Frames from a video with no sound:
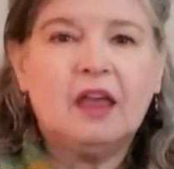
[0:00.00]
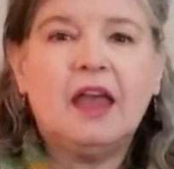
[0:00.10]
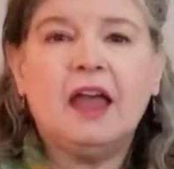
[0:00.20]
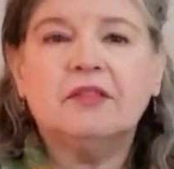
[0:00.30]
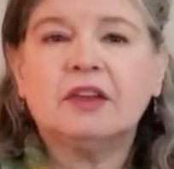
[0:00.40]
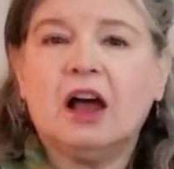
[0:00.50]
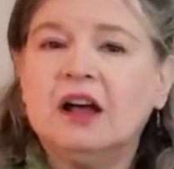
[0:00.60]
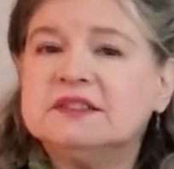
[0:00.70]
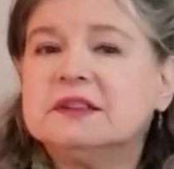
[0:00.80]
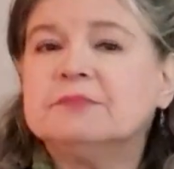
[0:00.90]
And the
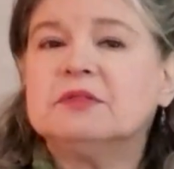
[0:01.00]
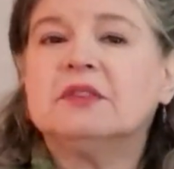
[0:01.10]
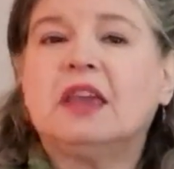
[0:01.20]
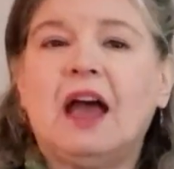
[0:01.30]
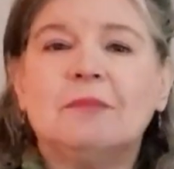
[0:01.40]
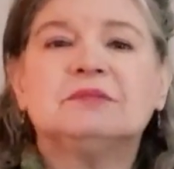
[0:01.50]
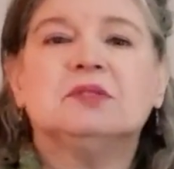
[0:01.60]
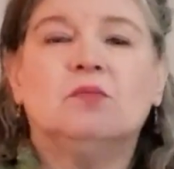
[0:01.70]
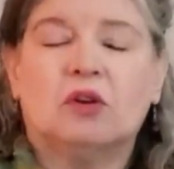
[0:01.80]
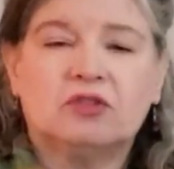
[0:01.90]
concept of the
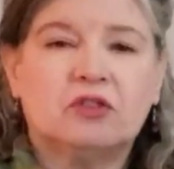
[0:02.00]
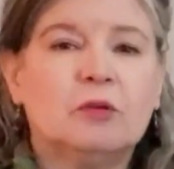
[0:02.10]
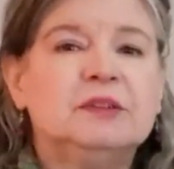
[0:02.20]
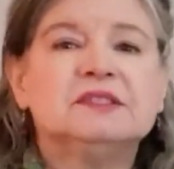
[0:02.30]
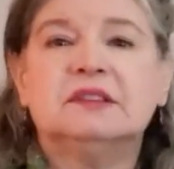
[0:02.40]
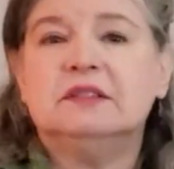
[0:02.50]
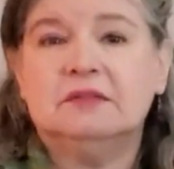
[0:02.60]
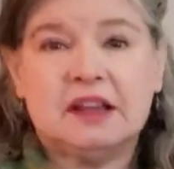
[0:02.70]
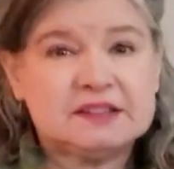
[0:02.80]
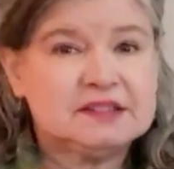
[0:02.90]
capsule wardrobe isn't
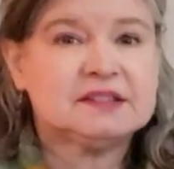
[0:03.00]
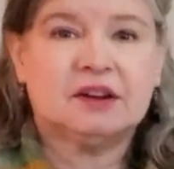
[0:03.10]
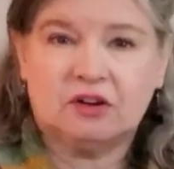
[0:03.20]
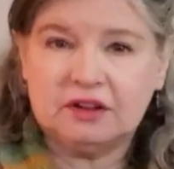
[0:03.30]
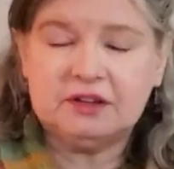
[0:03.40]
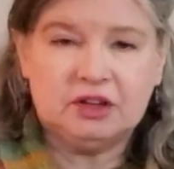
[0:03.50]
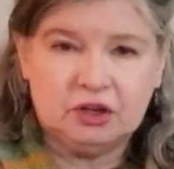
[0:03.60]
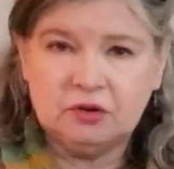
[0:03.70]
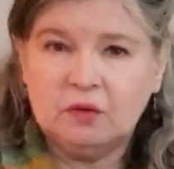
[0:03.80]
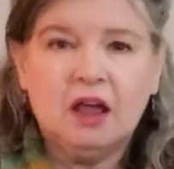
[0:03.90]
necessarily
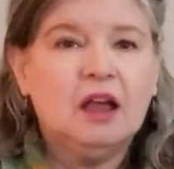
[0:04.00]
new.